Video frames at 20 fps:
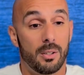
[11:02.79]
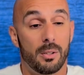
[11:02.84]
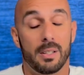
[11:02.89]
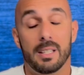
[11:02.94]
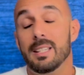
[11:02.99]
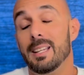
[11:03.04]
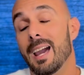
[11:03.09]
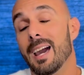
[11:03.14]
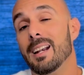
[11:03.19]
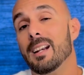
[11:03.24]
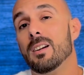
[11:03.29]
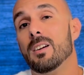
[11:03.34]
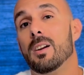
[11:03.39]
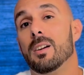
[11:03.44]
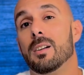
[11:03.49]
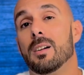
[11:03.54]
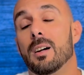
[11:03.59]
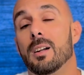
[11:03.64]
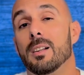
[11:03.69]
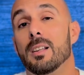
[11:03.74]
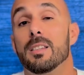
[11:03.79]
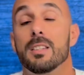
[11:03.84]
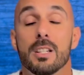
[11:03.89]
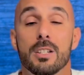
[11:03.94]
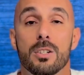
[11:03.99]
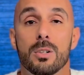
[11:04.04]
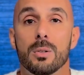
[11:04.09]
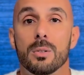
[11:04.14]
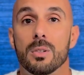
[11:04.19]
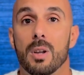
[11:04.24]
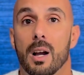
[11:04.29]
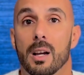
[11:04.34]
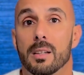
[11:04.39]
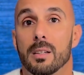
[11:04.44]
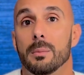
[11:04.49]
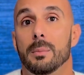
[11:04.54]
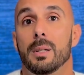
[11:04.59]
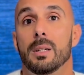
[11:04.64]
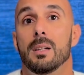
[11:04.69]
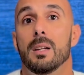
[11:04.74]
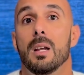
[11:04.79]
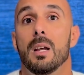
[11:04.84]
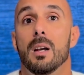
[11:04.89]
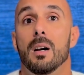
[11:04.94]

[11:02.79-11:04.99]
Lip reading: He had it on a digital document,